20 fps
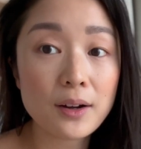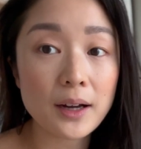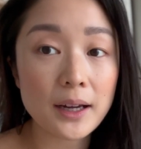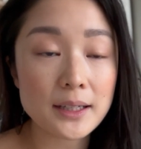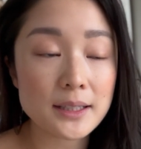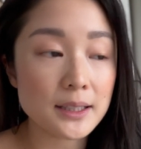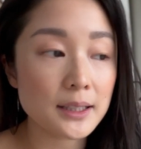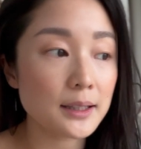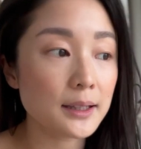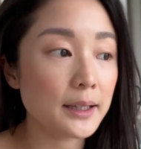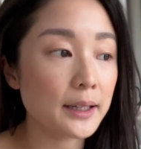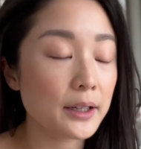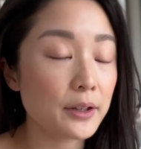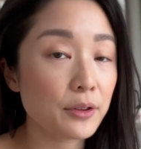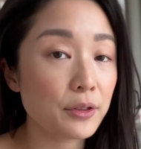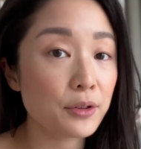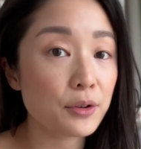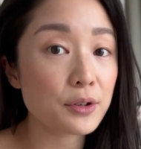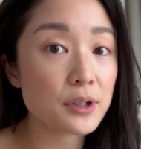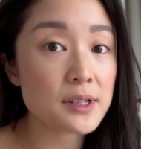I did like a
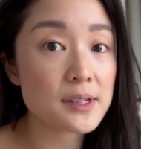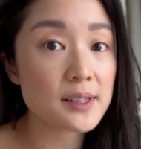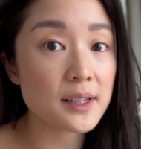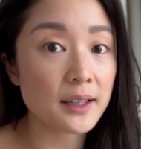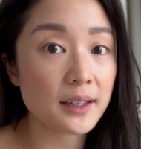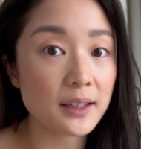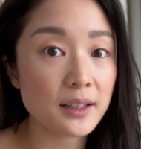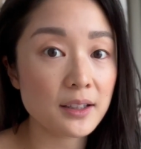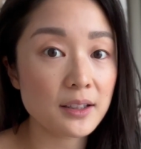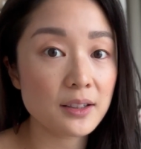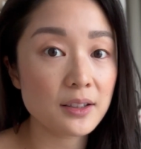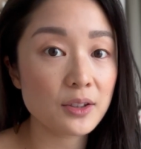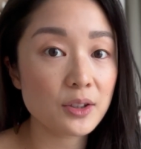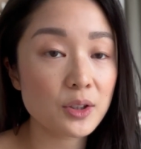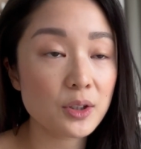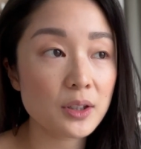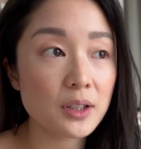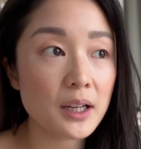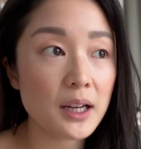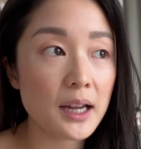30 second
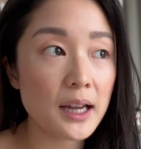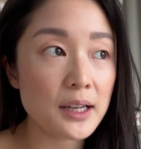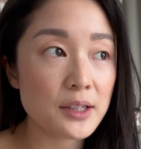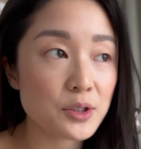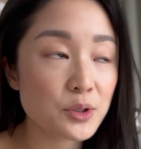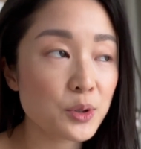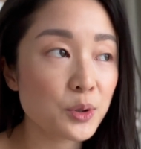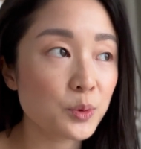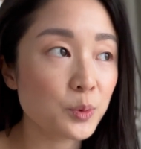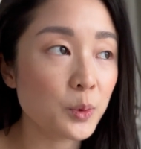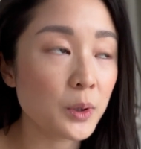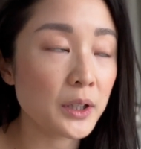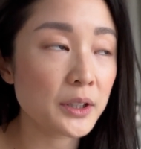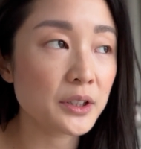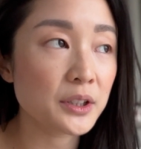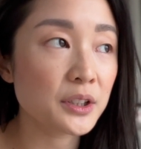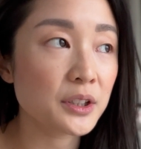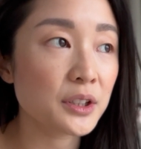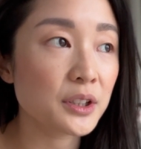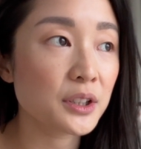ice cold
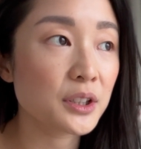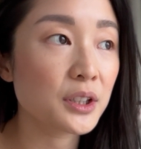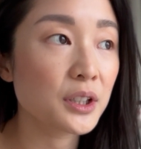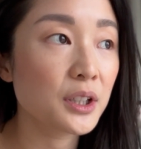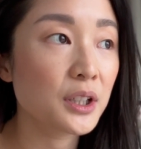water